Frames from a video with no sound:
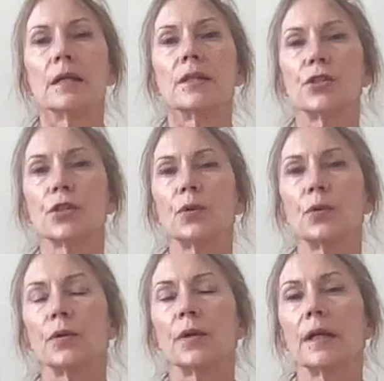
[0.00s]

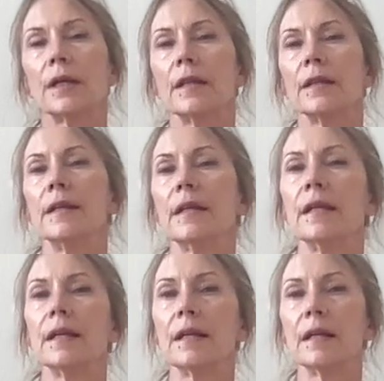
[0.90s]
So
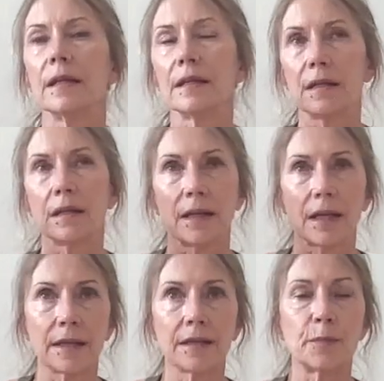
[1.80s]
the
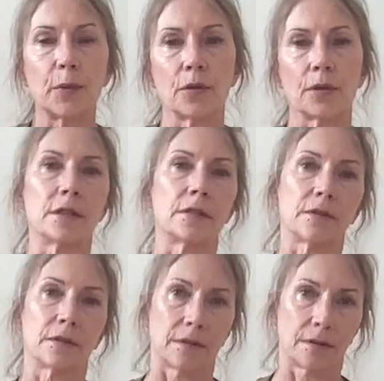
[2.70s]
end point
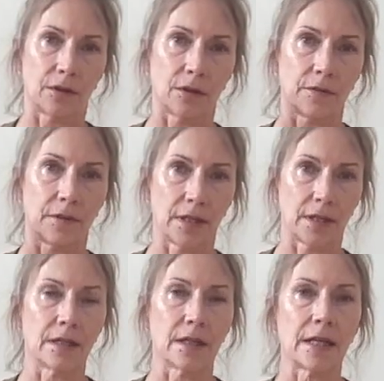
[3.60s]
of the
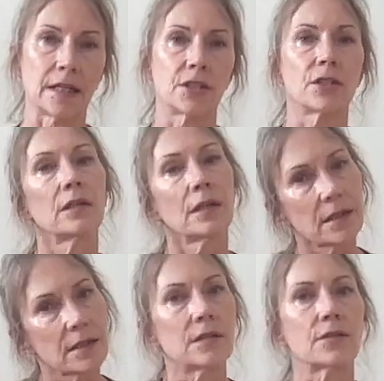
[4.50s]
inhalation
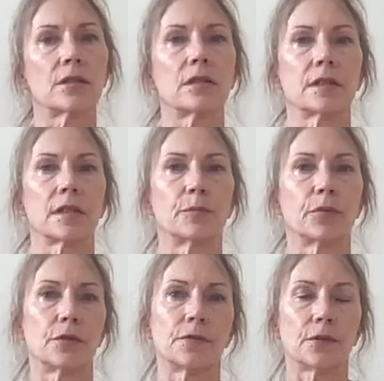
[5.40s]
is the starting
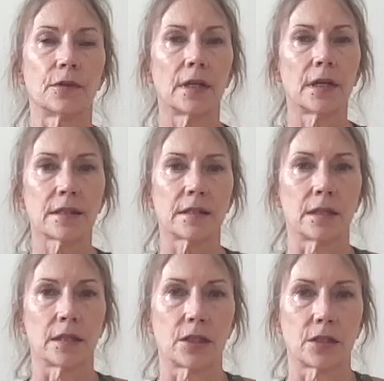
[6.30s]
point for the
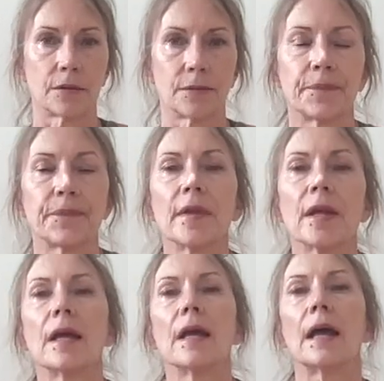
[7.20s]
exhalation,
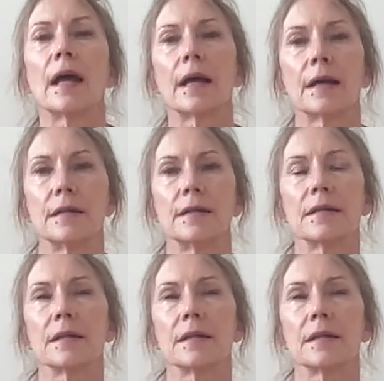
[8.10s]
and